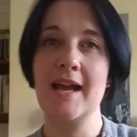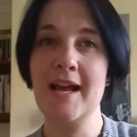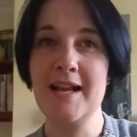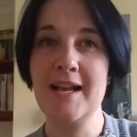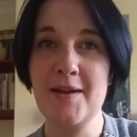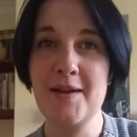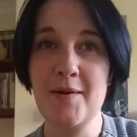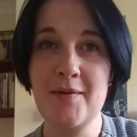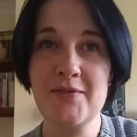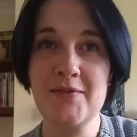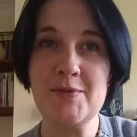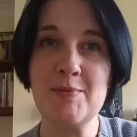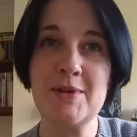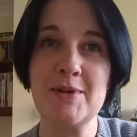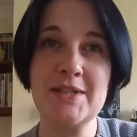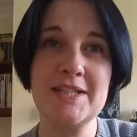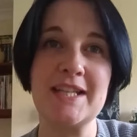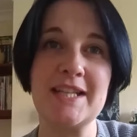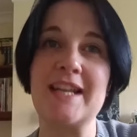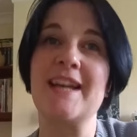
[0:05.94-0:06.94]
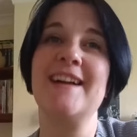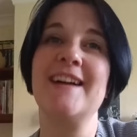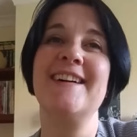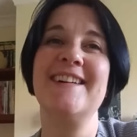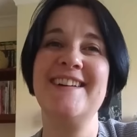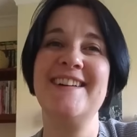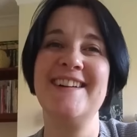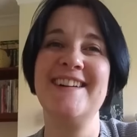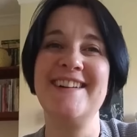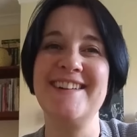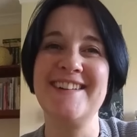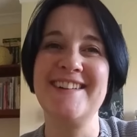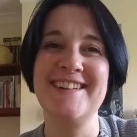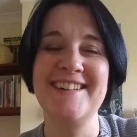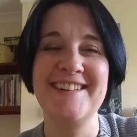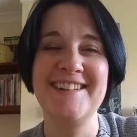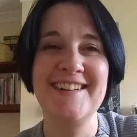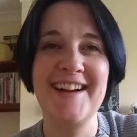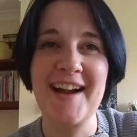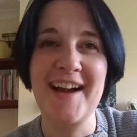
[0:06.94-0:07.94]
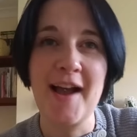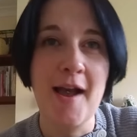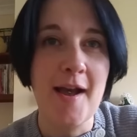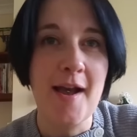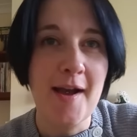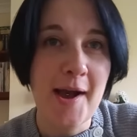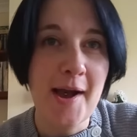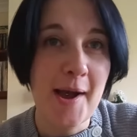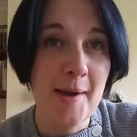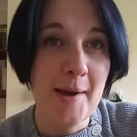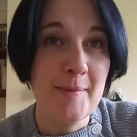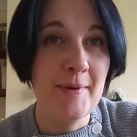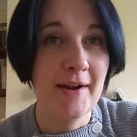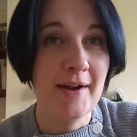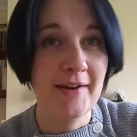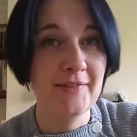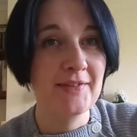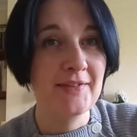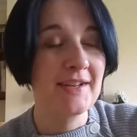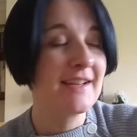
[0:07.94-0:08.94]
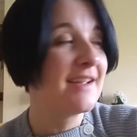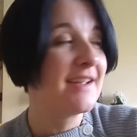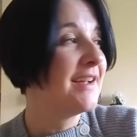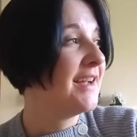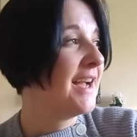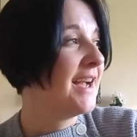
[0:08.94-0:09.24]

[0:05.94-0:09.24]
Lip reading: Hello, everybody. I